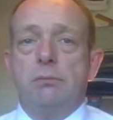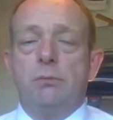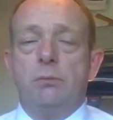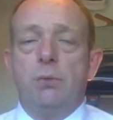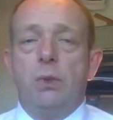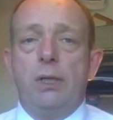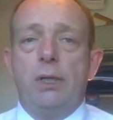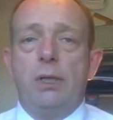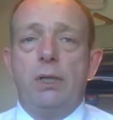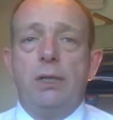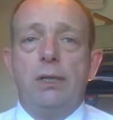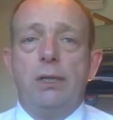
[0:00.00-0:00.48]

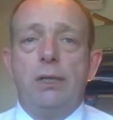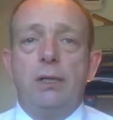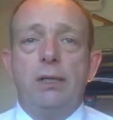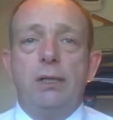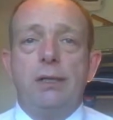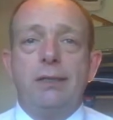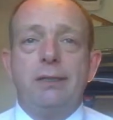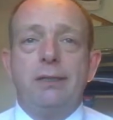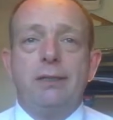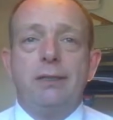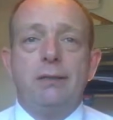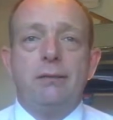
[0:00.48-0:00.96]

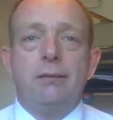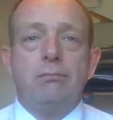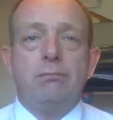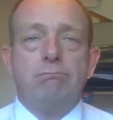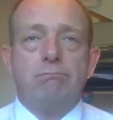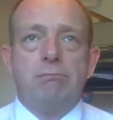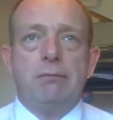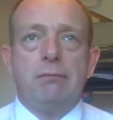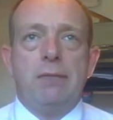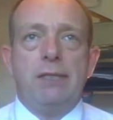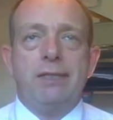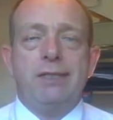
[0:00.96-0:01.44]
Well,
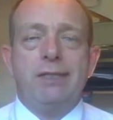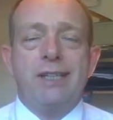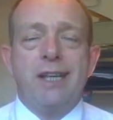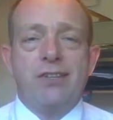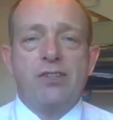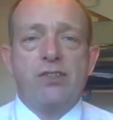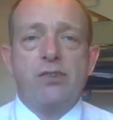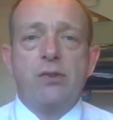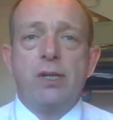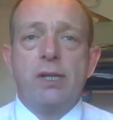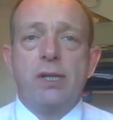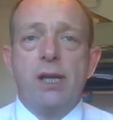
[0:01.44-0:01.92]

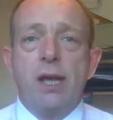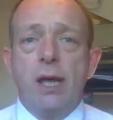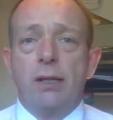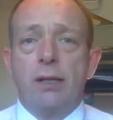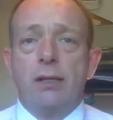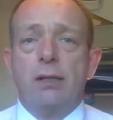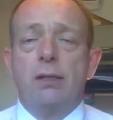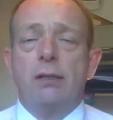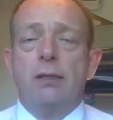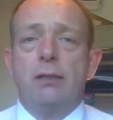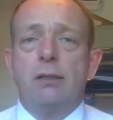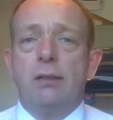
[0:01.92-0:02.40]
yes you
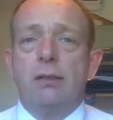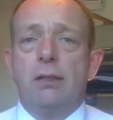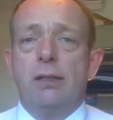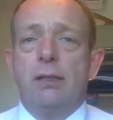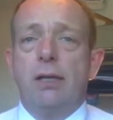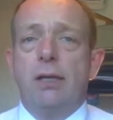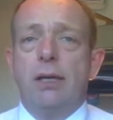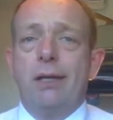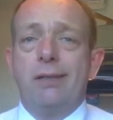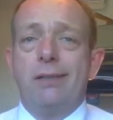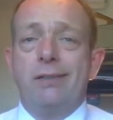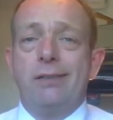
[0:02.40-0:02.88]
can,
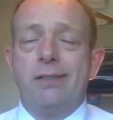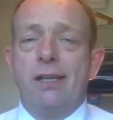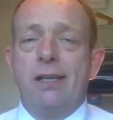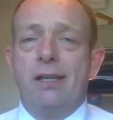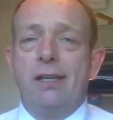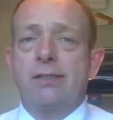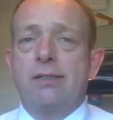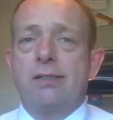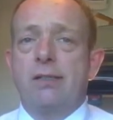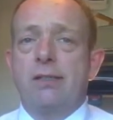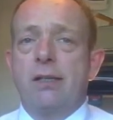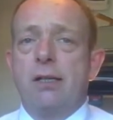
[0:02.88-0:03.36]
uh, is the
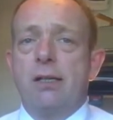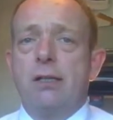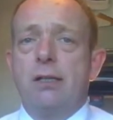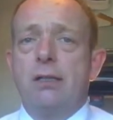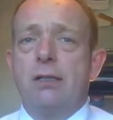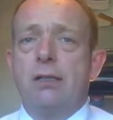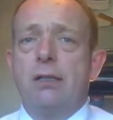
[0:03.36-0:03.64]
answer to that.